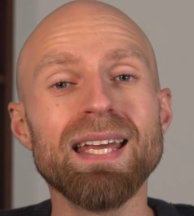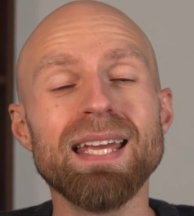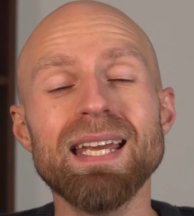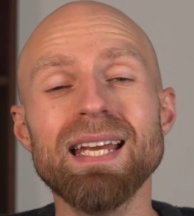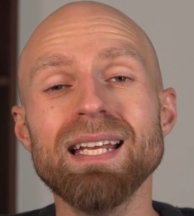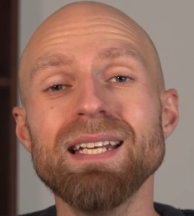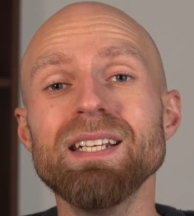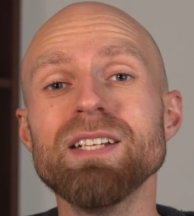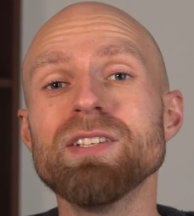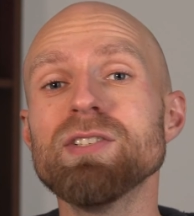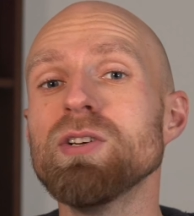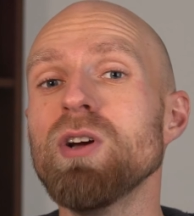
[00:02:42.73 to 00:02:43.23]

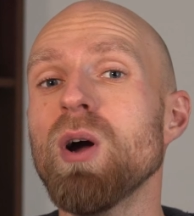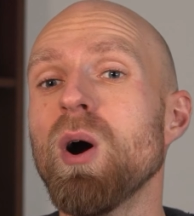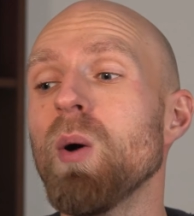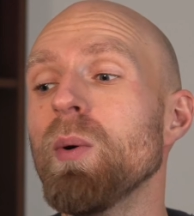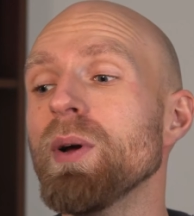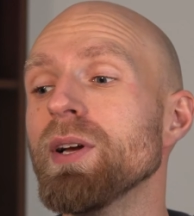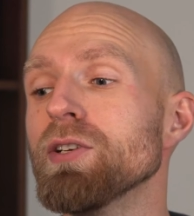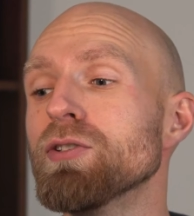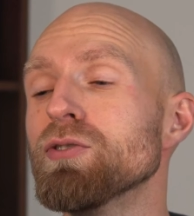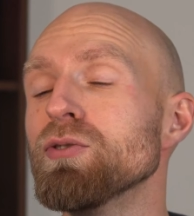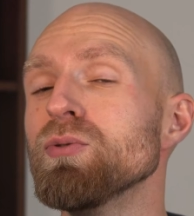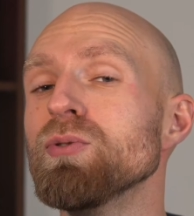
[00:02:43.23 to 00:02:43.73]
it is
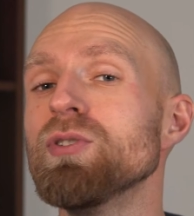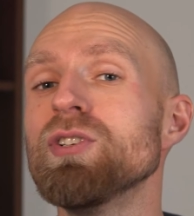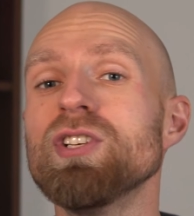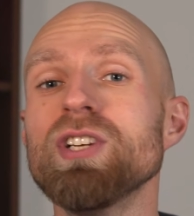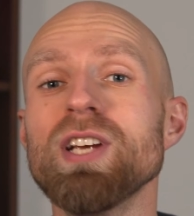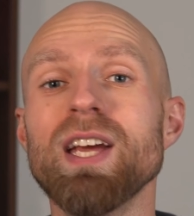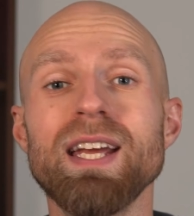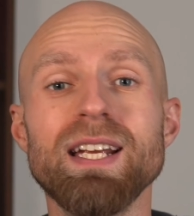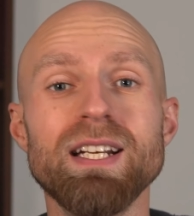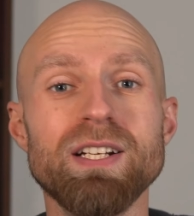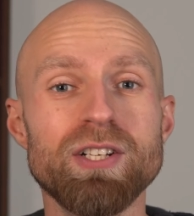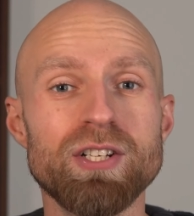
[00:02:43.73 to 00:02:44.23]
going to
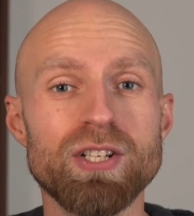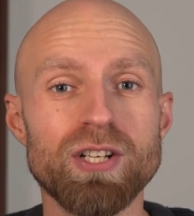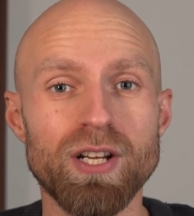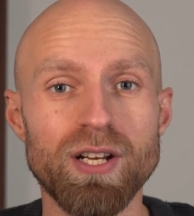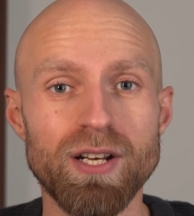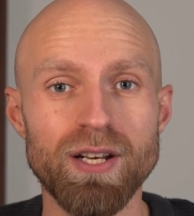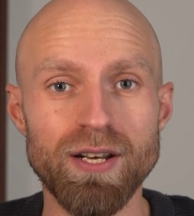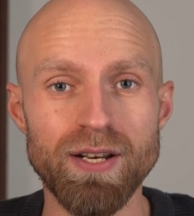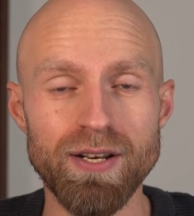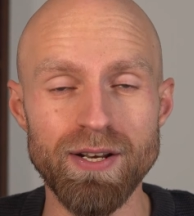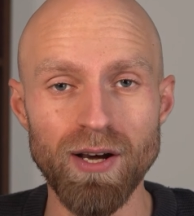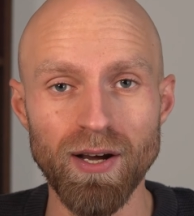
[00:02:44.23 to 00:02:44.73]
change
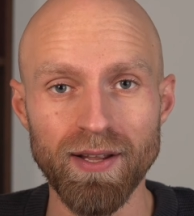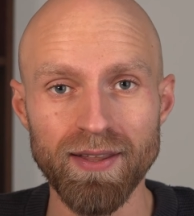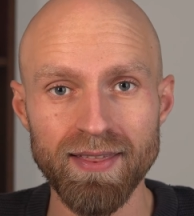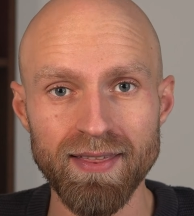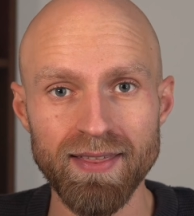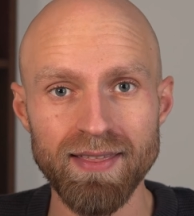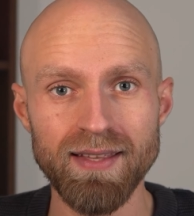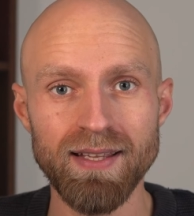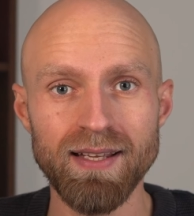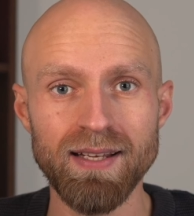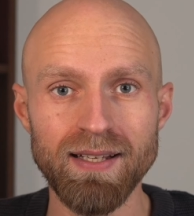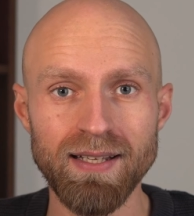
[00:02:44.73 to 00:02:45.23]

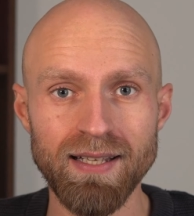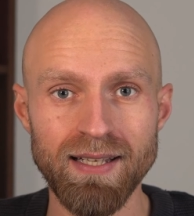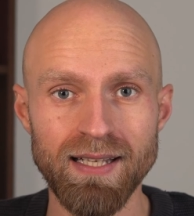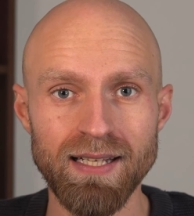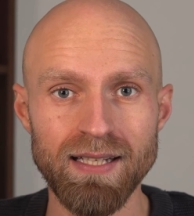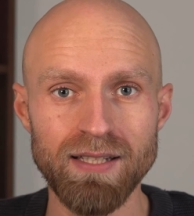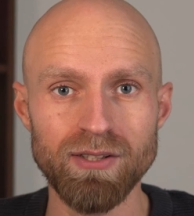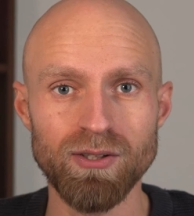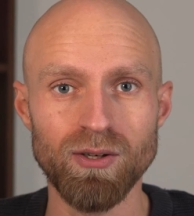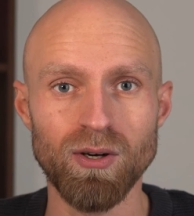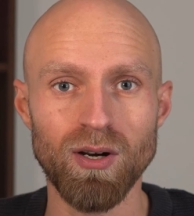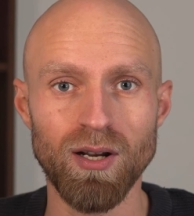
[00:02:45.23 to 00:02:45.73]
nothing
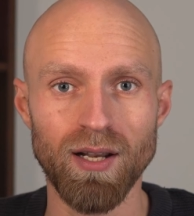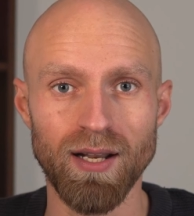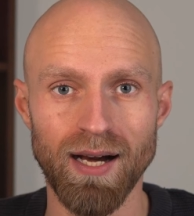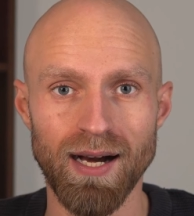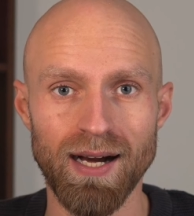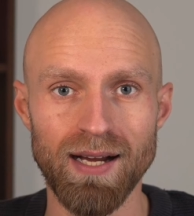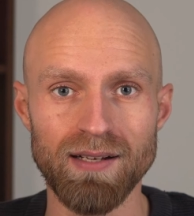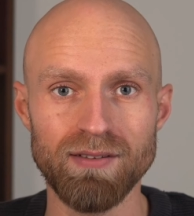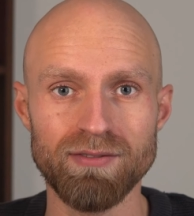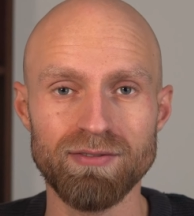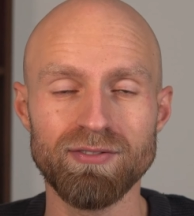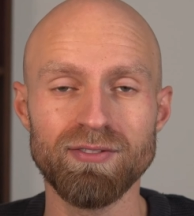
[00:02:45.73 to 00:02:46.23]
in your
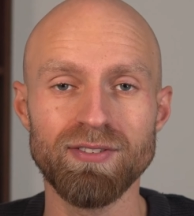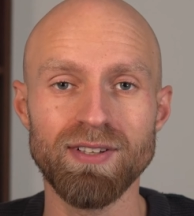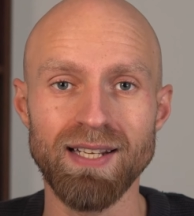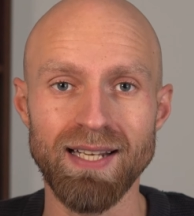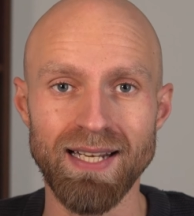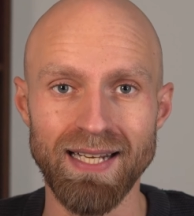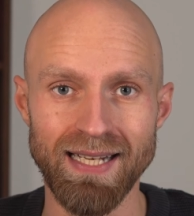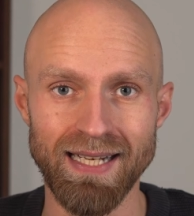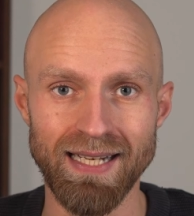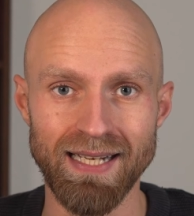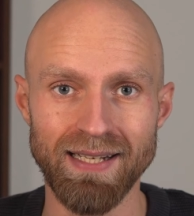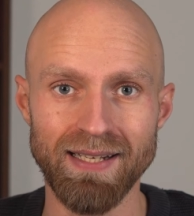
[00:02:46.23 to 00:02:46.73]
life
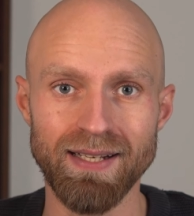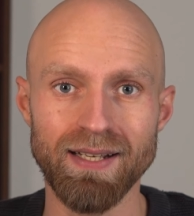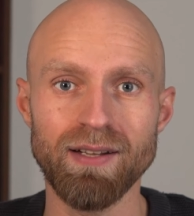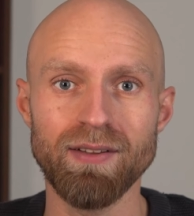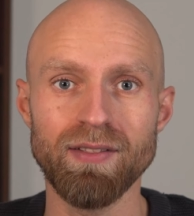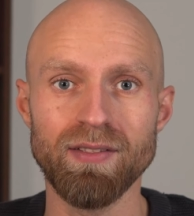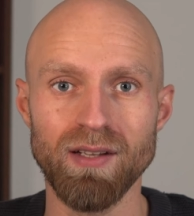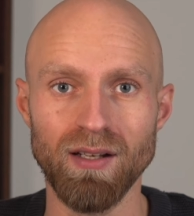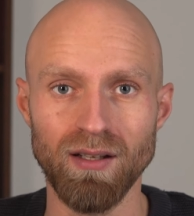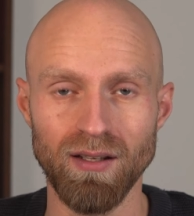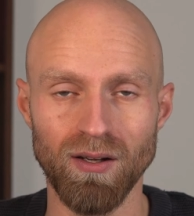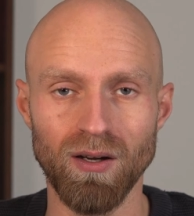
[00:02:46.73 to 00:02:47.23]
in
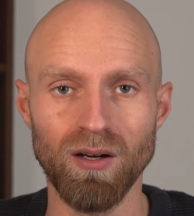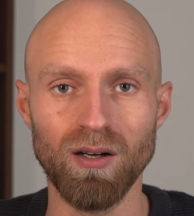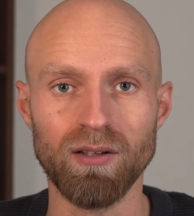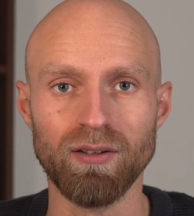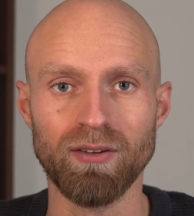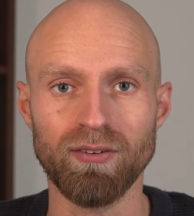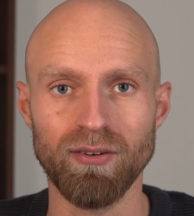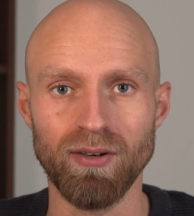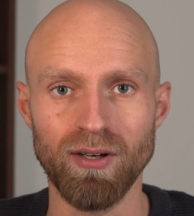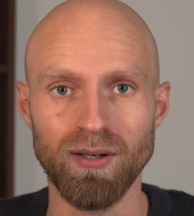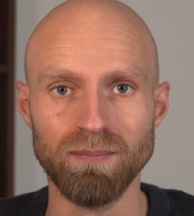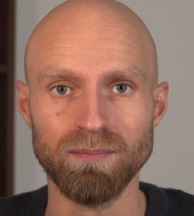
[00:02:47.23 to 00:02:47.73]
the long
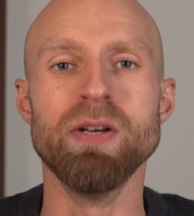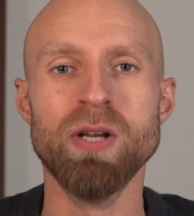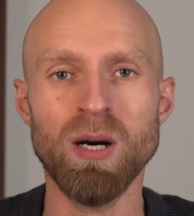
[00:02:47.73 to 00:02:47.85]
term.